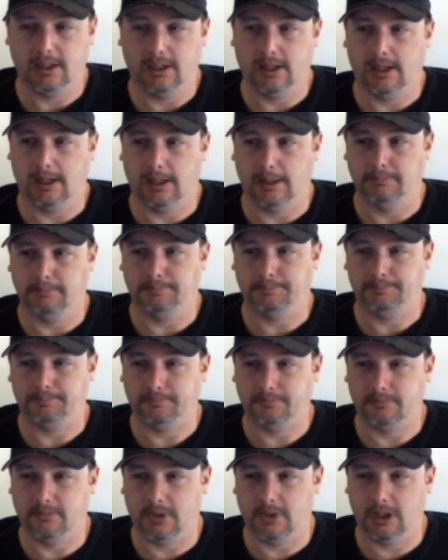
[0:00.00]
And
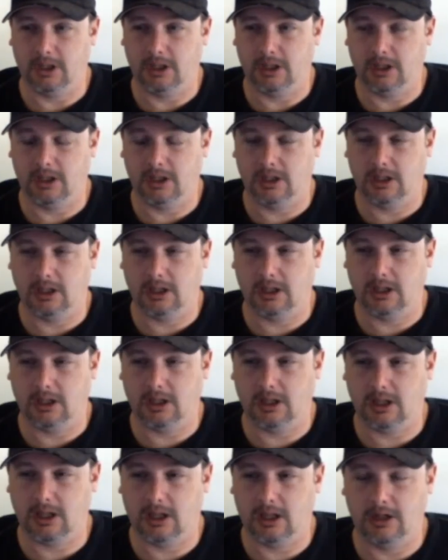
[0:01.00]

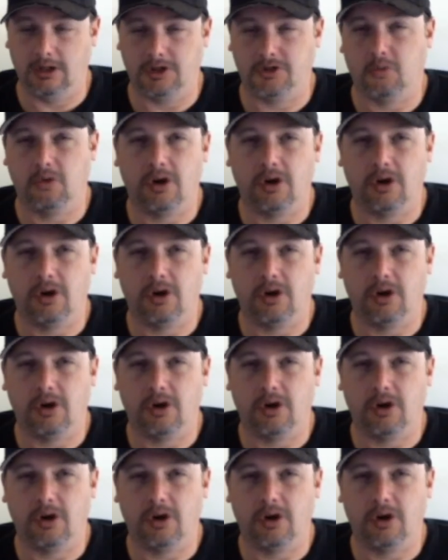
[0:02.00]
it's